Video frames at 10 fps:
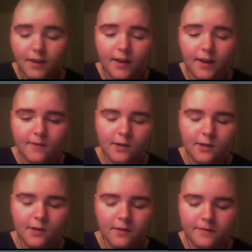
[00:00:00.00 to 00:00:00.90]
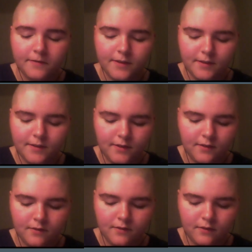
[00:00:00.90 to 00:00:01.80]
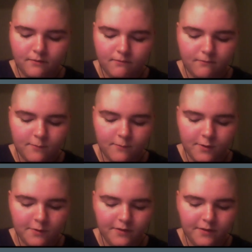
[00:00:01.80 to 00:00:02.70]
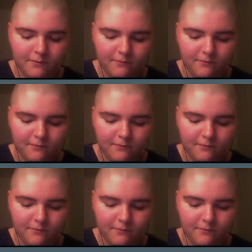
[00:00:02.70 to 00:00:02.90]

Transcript: how Toph can see the earth with her feet.